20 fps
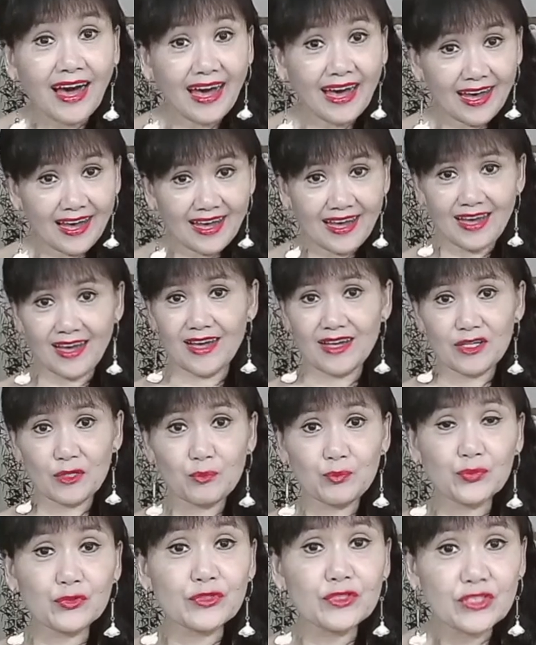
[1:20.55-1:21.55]
are
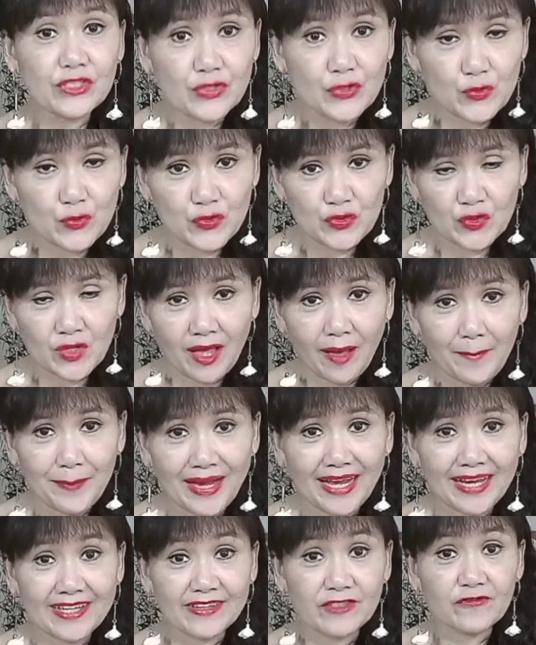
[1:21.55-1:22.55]
produced
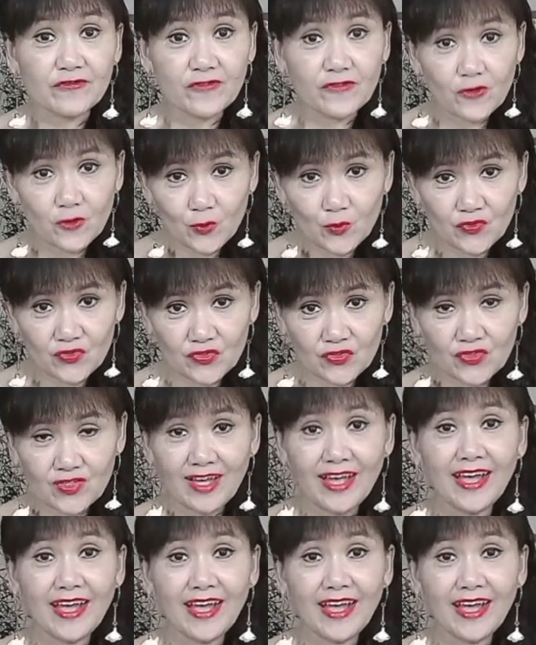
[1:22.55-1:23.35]
by the foods